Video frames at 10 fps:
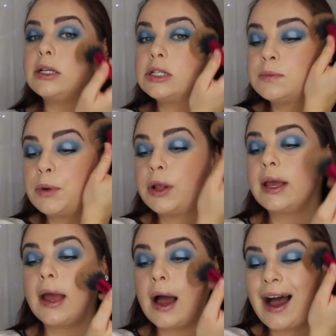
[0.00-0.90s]
just pulling
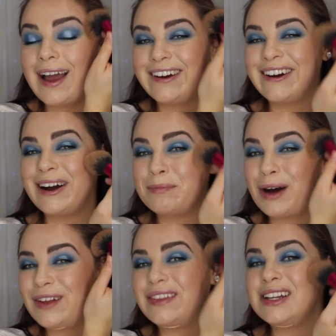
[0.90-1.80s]
it higher up
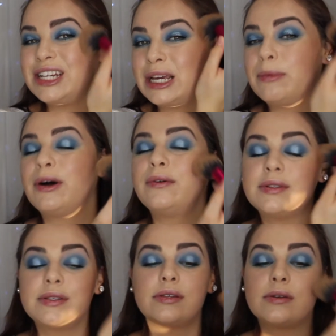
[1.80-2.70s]
on the
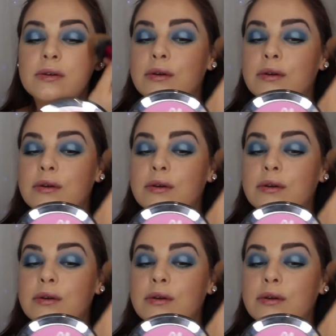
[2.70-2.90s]
cheekbones.